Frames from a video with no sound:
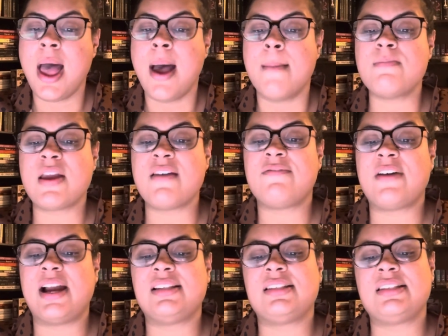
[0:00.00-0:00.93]
may
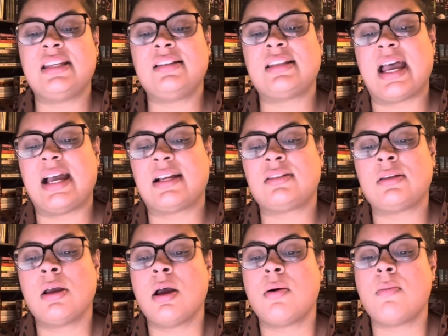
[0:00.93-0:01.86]
find syntax
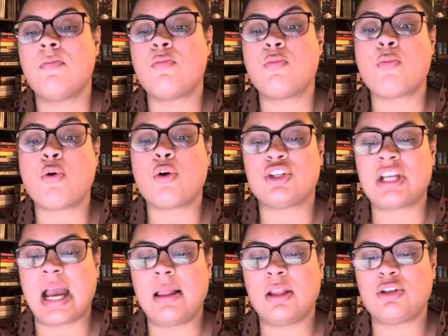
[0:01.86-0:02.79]
more
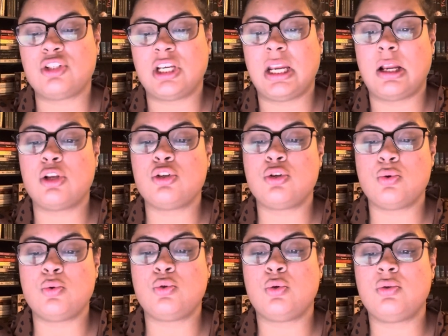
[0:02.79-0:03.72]
challenging
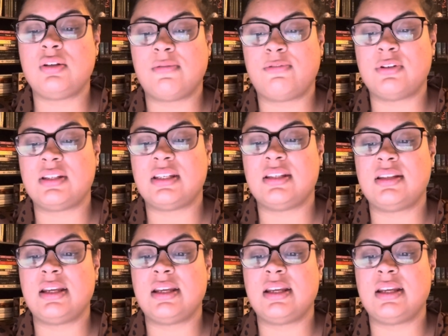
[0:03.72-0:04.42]
due to differences